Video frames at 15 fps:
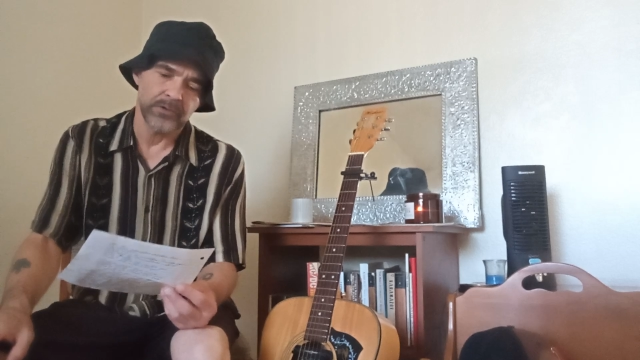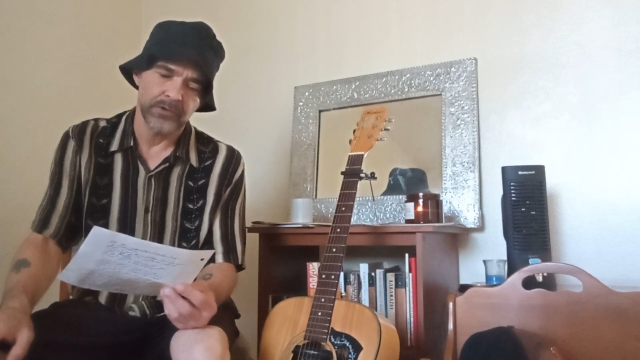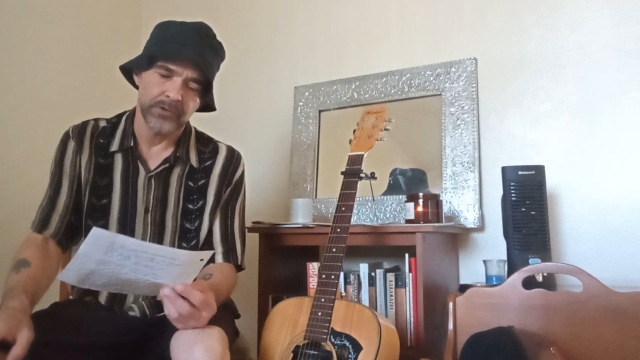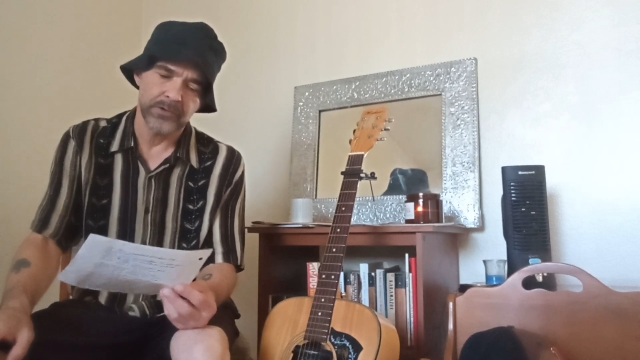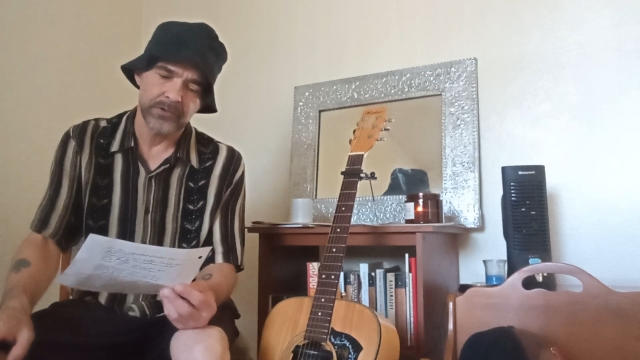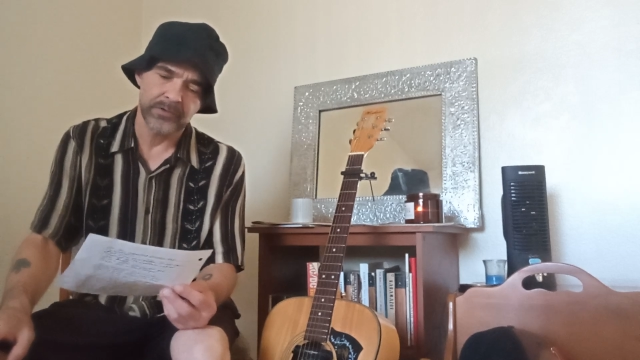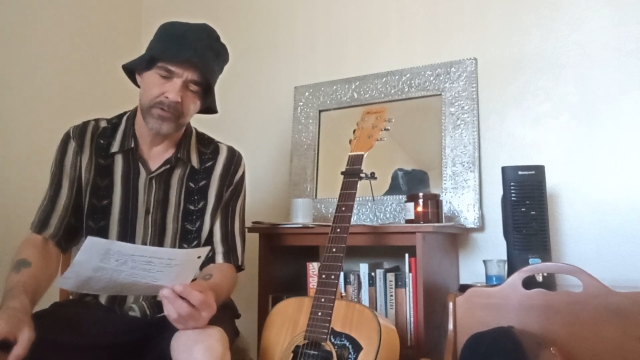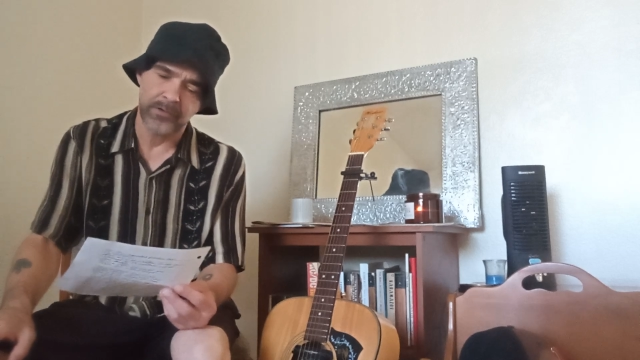
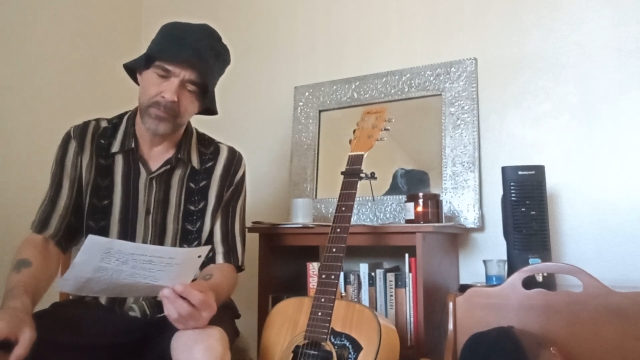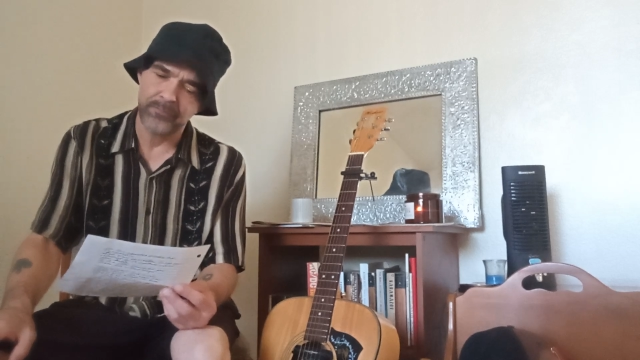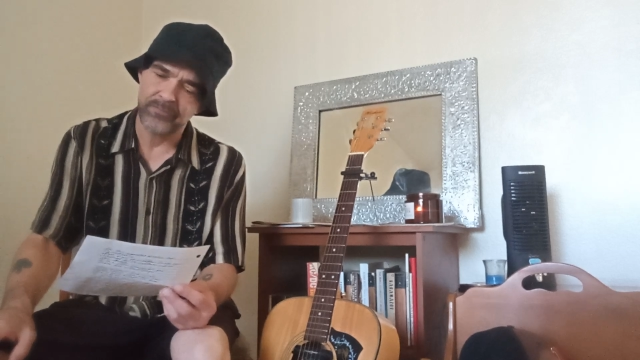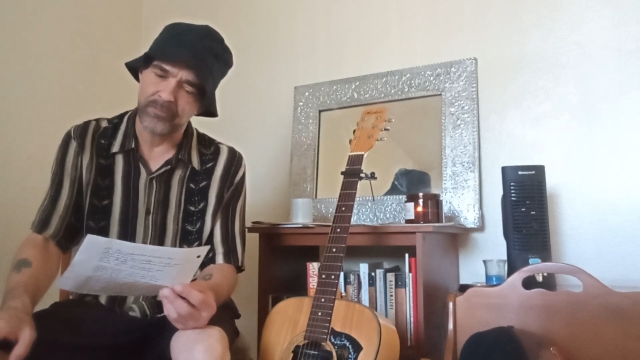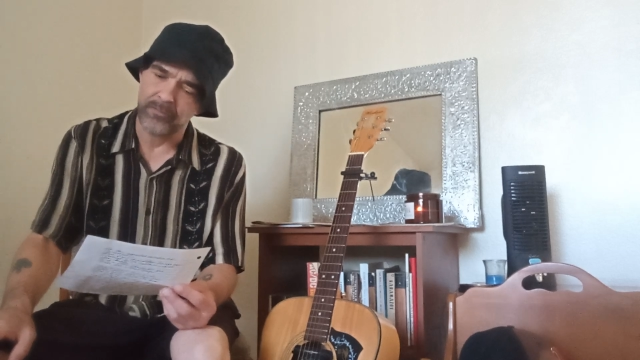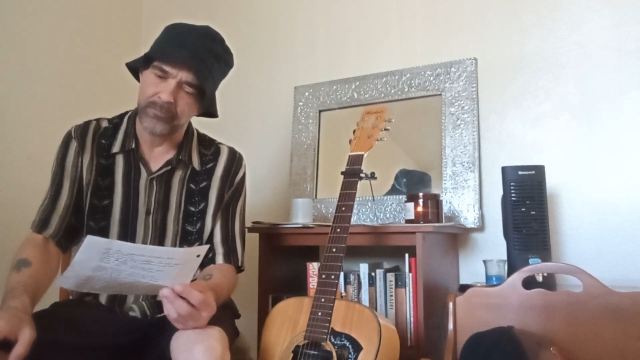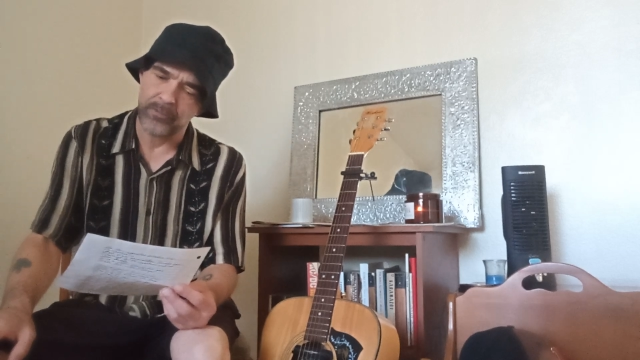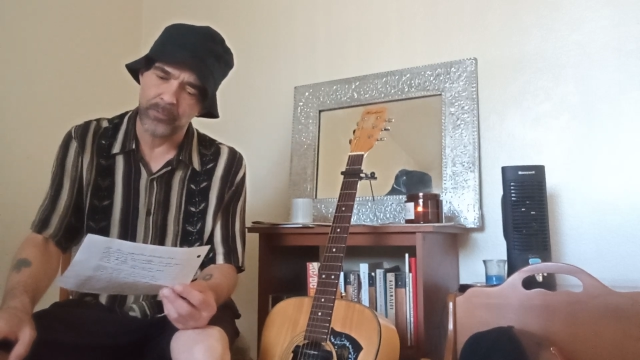Good comes
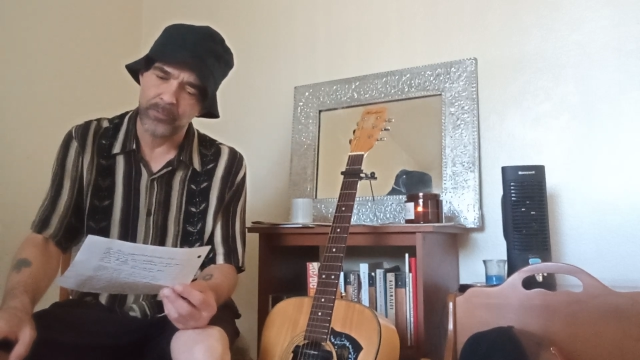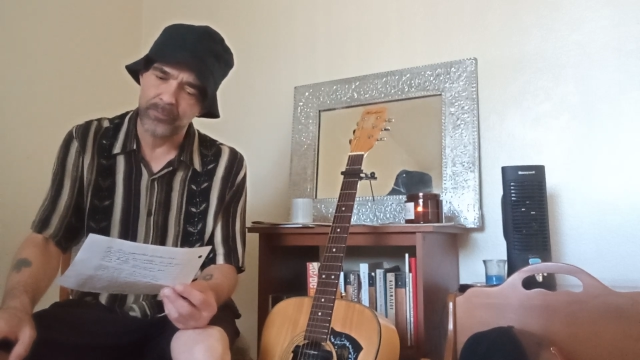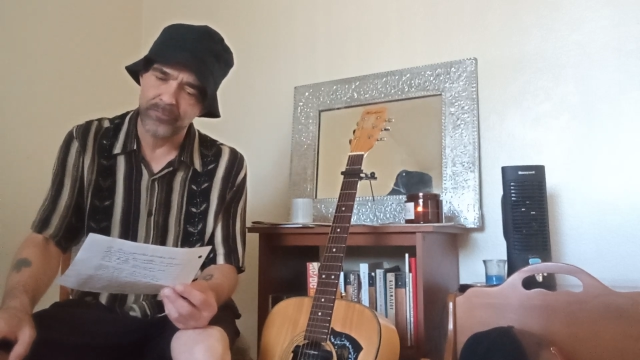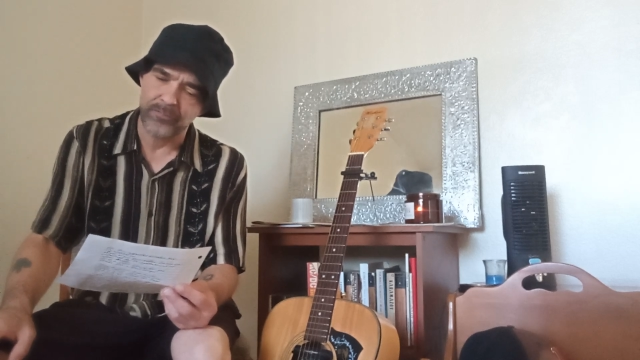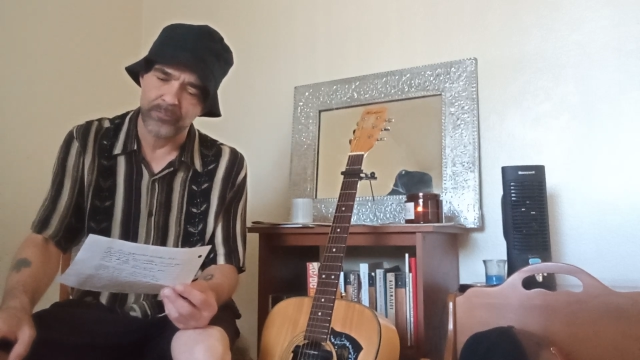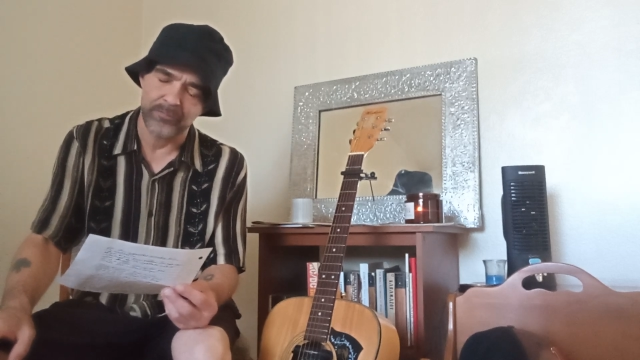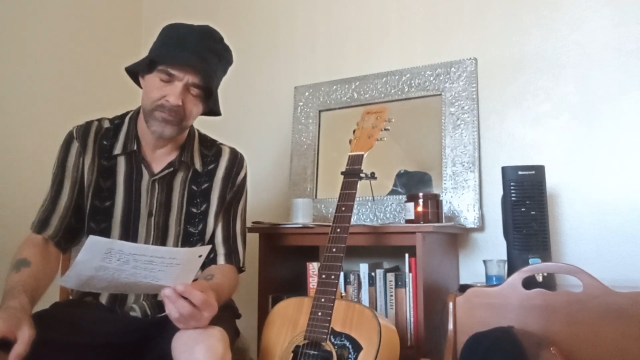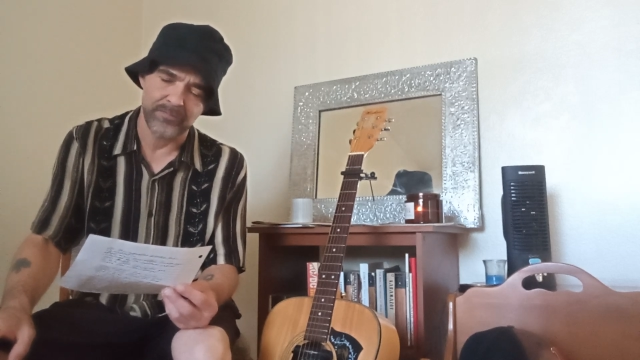to
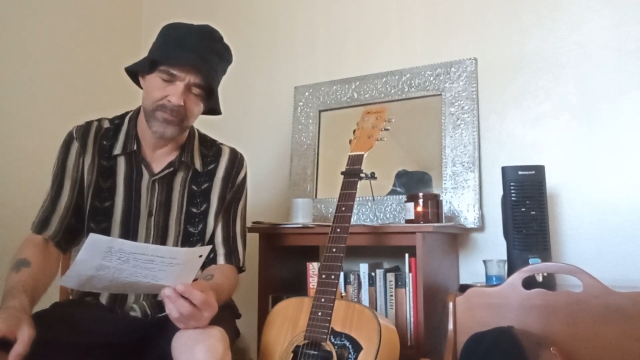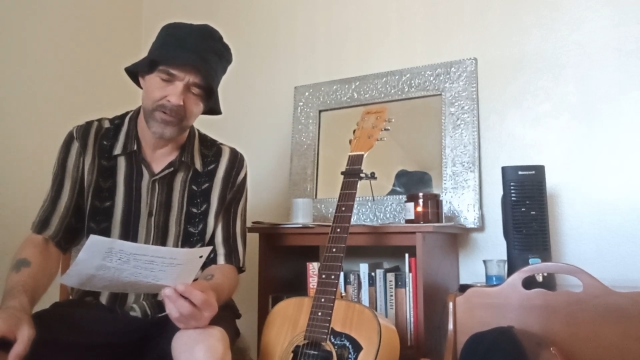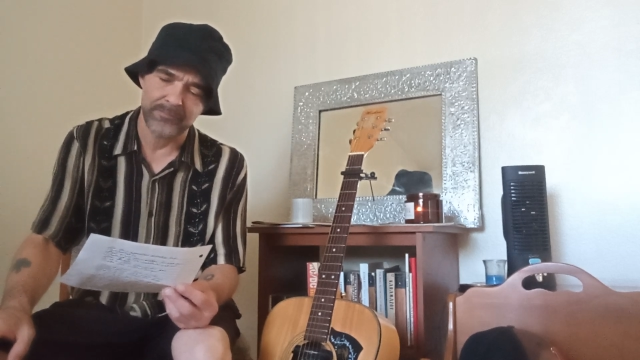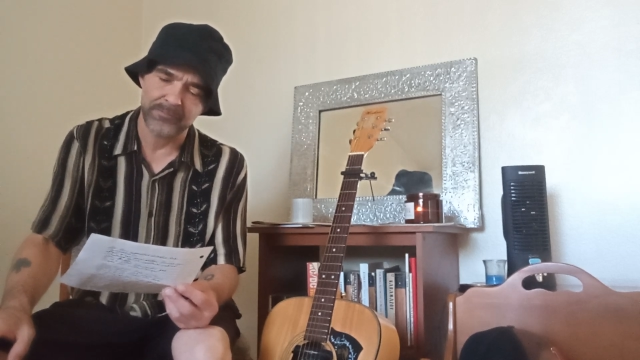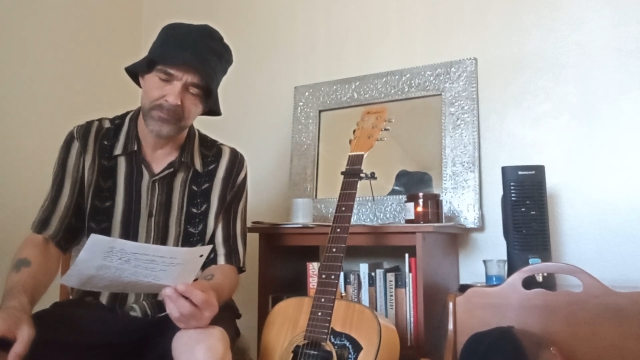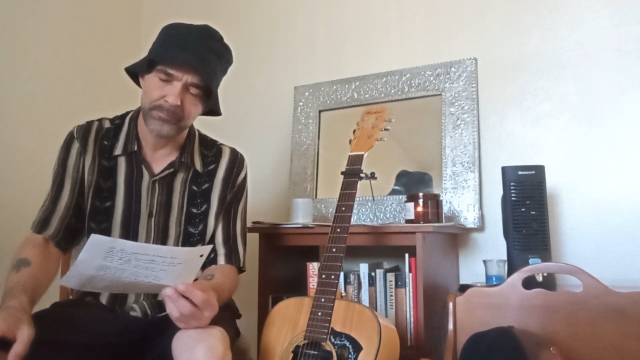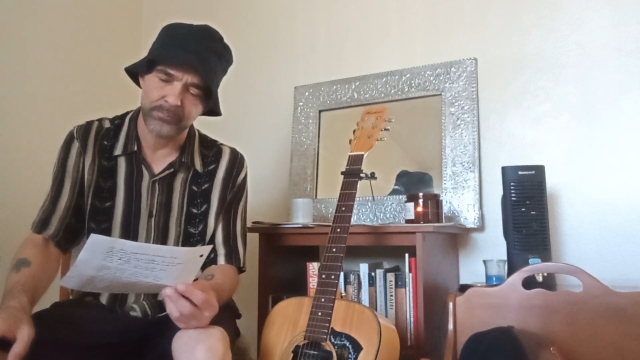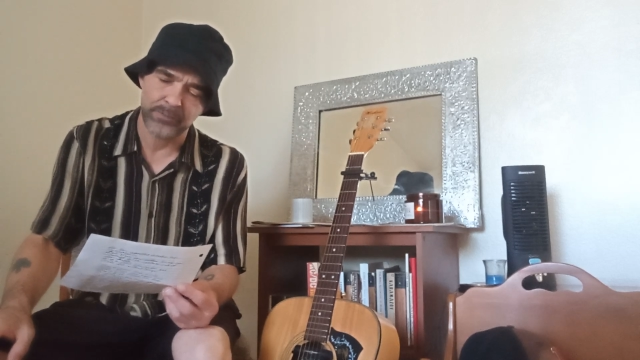those who
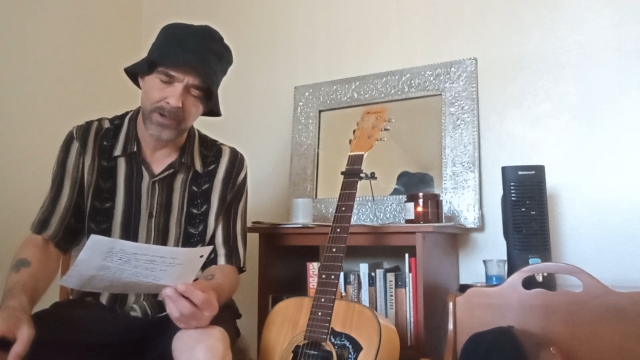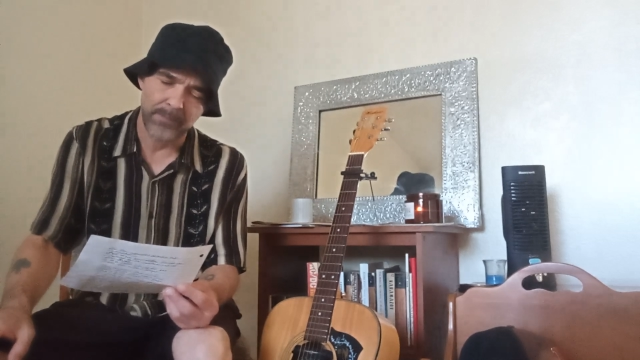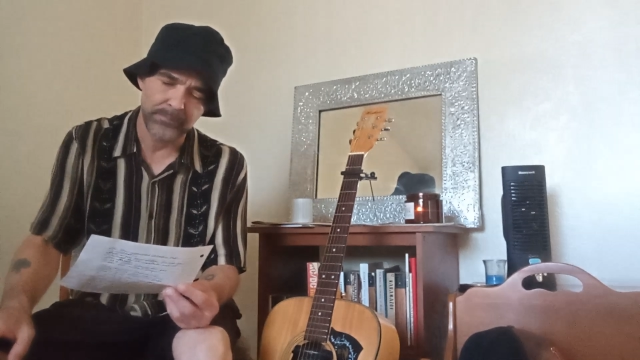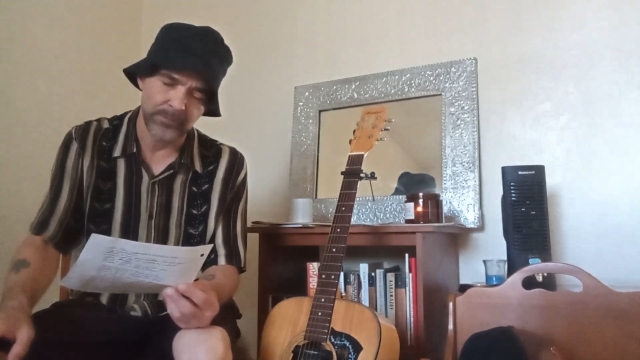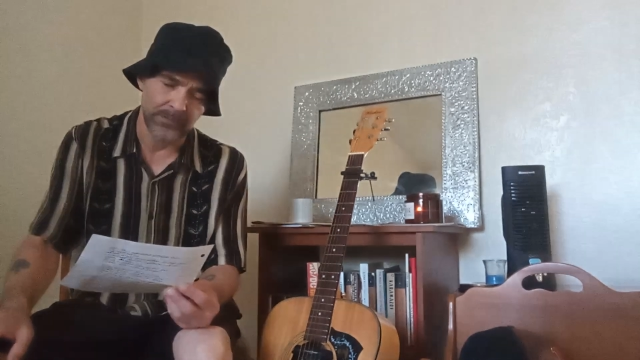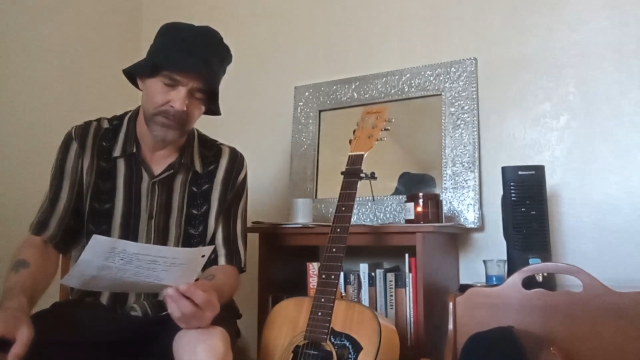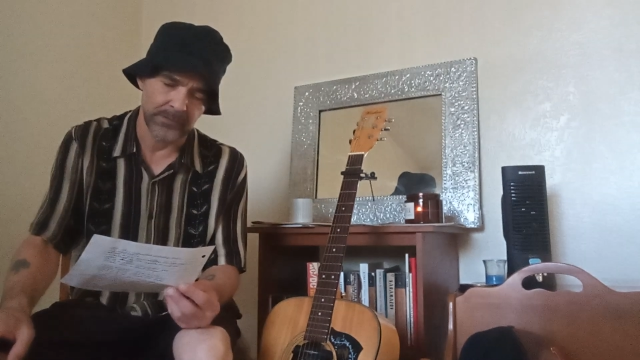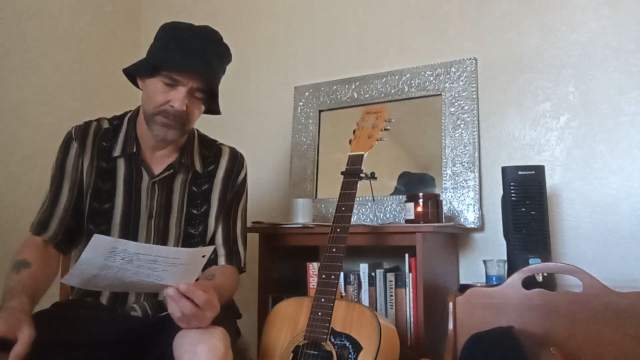suffer
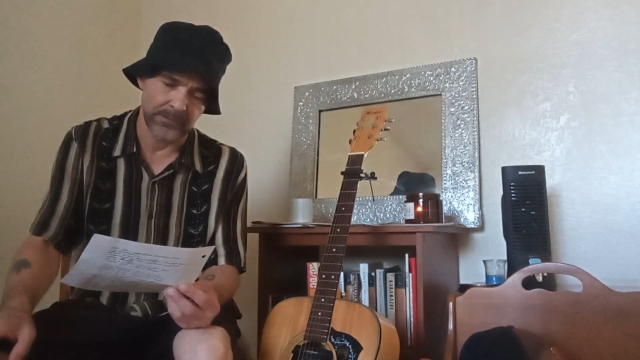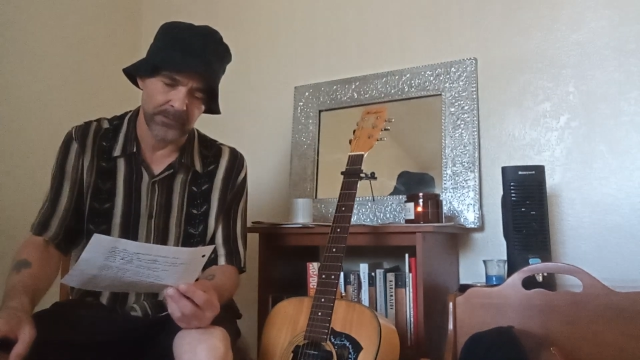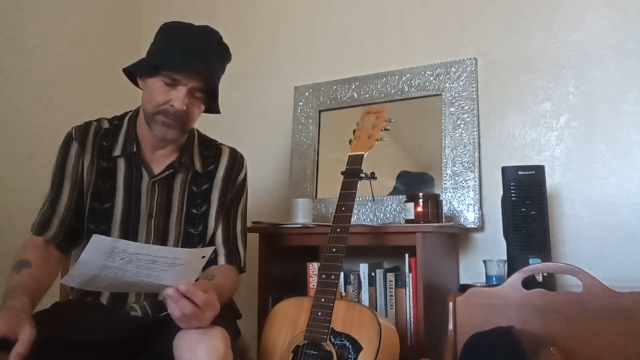properly,